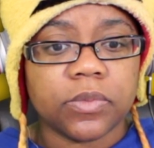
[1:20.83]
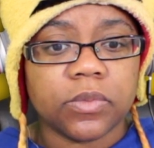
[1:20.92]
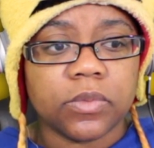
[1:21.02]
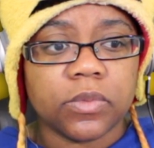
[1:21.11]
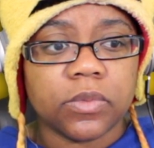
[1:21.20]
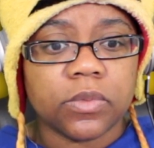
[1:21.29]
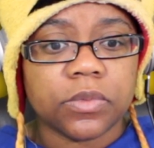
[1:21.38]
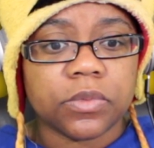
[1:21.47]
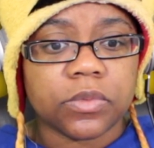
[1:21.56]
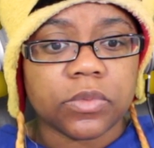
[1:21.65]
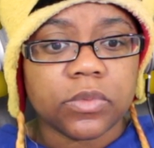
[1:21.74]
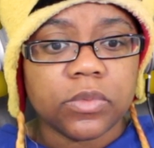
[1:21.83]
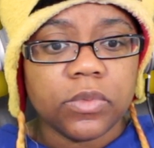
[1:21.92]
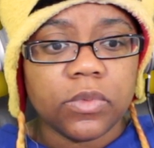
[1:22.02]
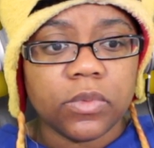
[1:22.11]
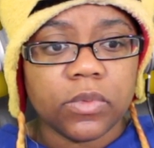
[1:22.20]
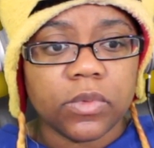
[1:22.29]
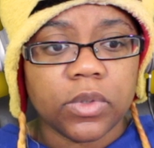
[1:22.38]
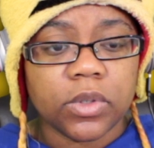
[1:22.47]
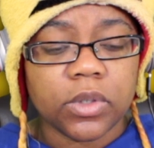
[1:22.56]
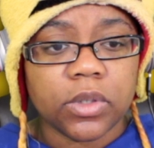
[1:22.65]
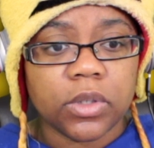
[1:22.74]

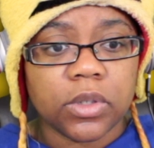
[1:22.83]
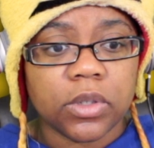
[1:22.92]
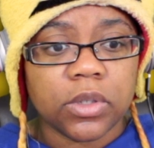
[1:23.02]
No one is speaking in this clip.